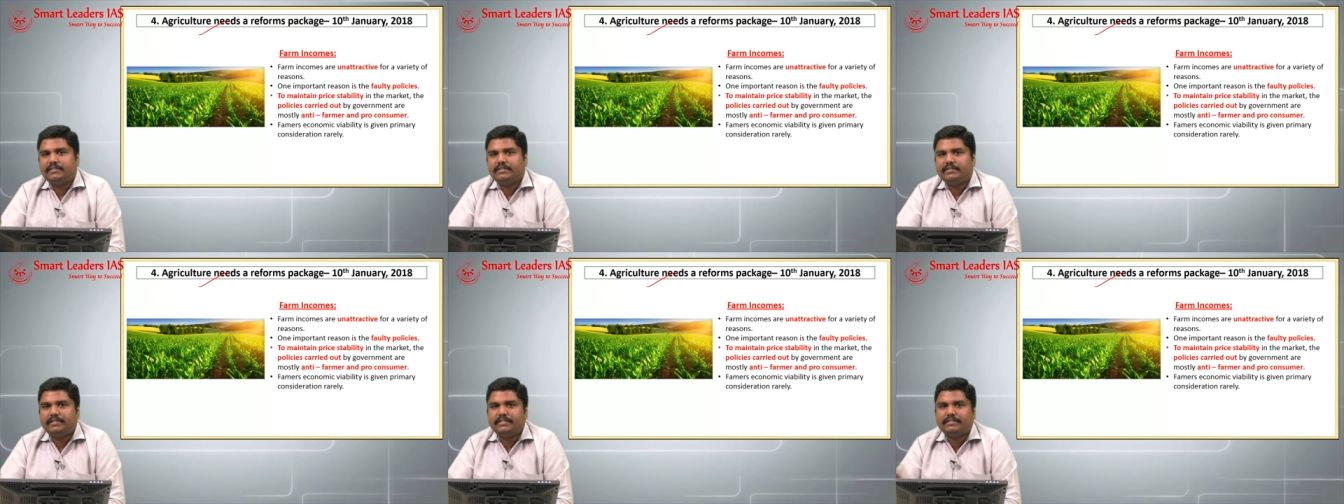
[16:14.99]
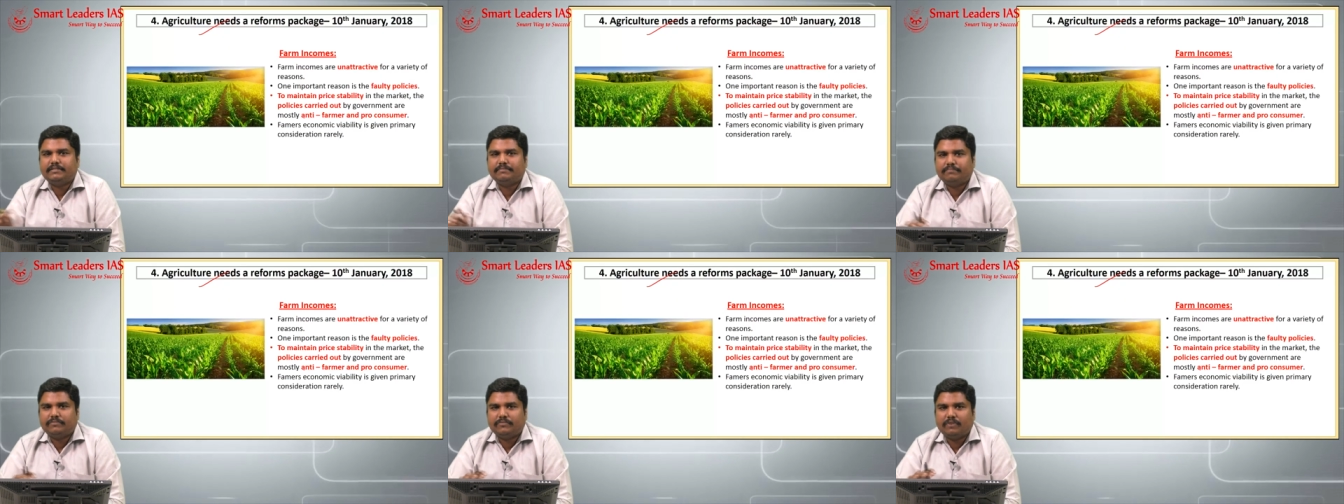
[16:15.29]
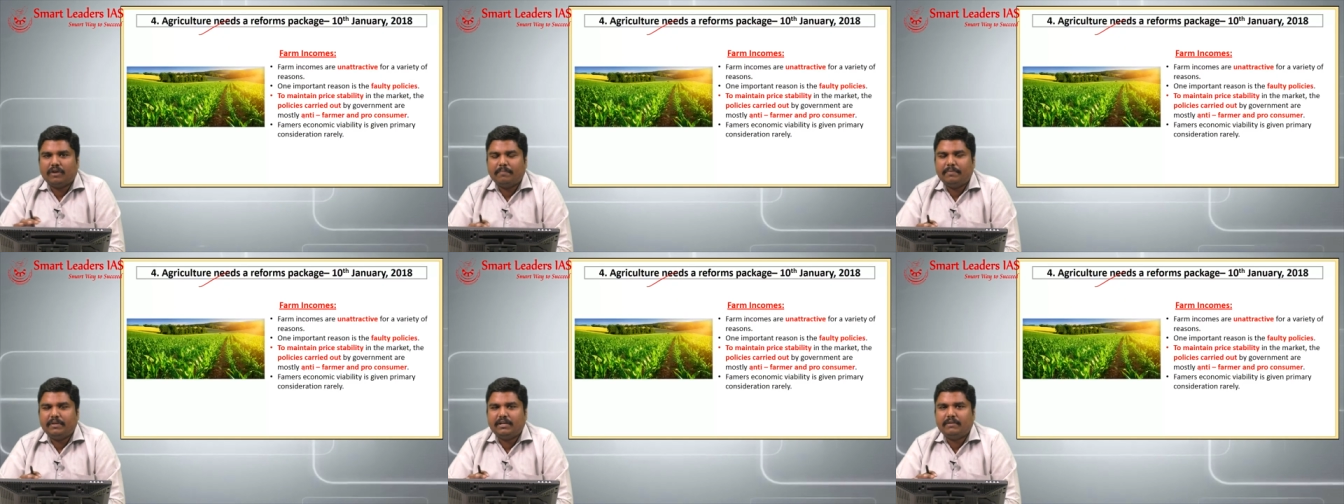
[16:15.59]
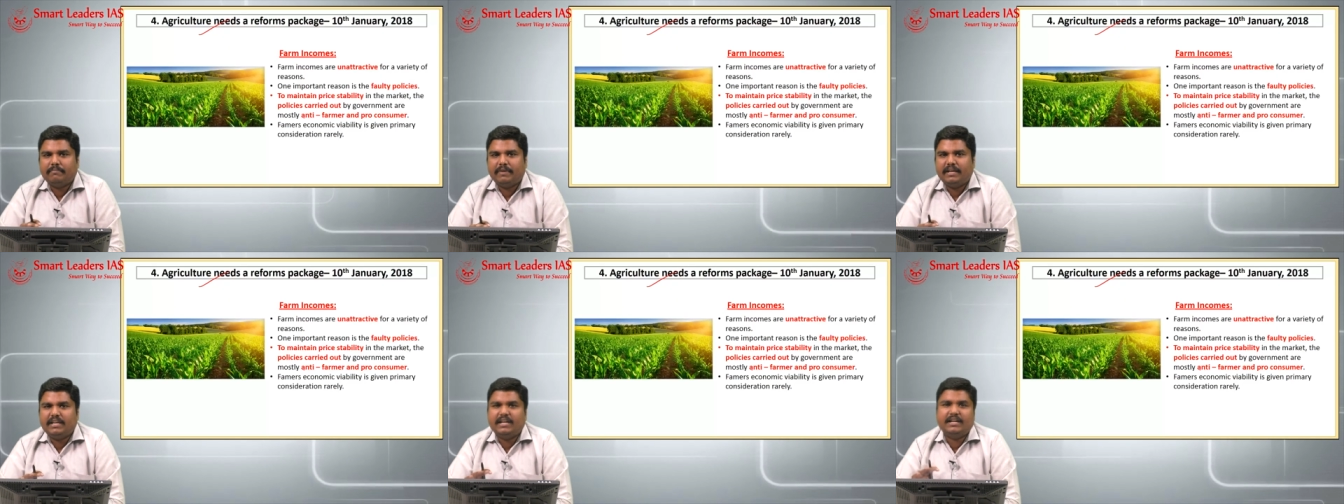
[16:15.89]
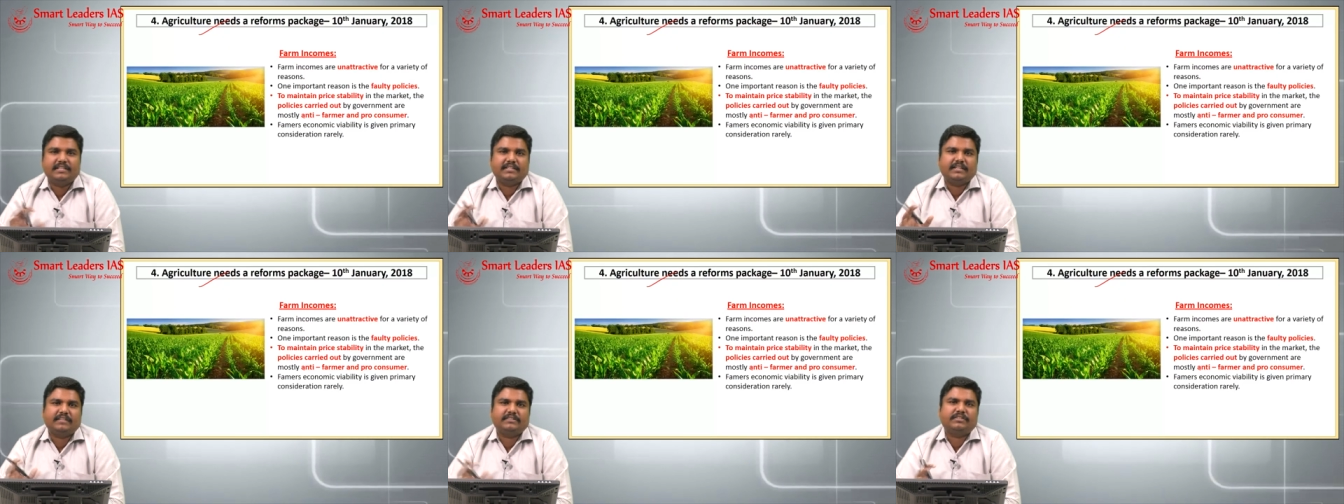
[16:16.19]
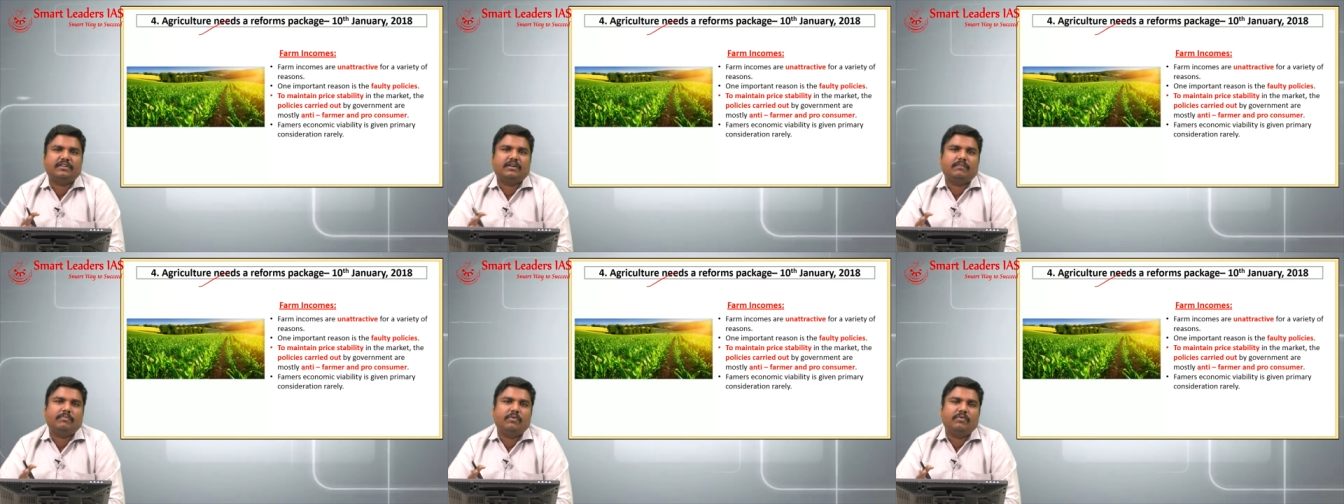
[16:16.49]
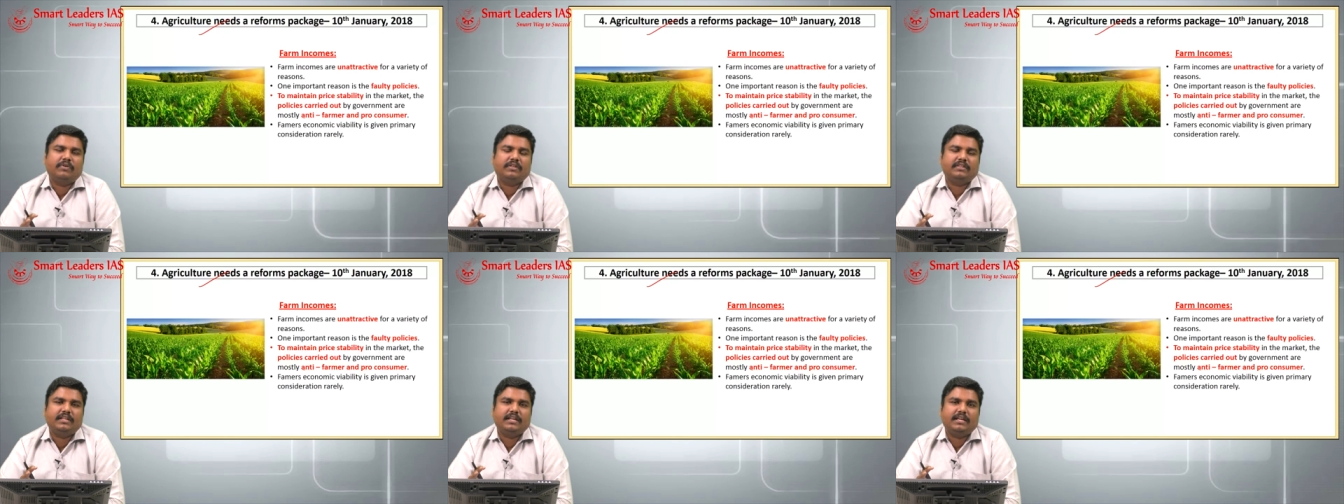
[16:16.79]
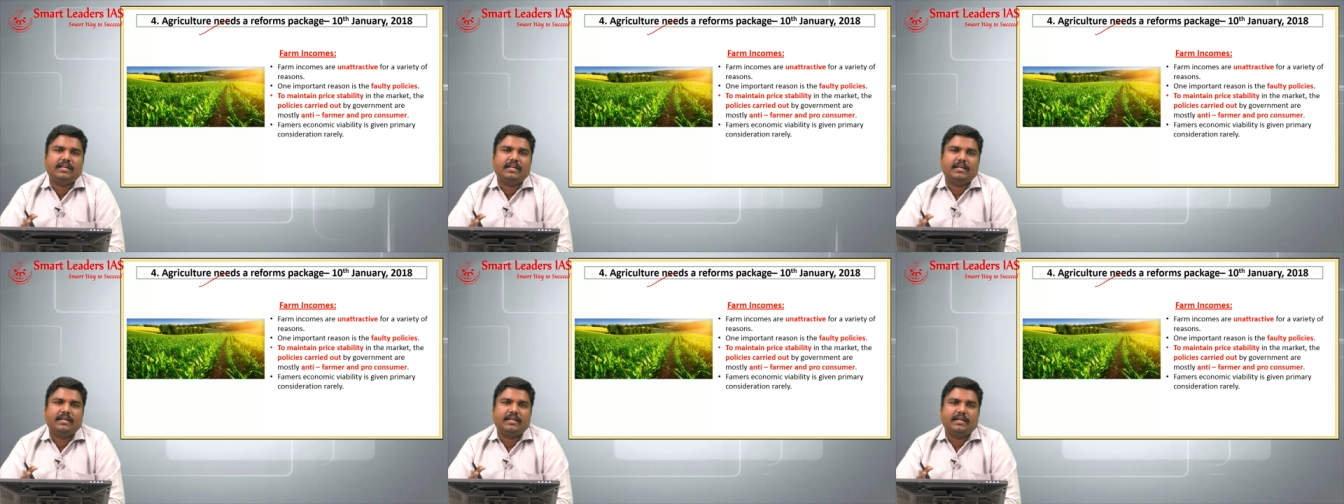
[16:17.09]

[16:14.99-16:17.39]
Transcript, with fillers: This topic mainly discusses about the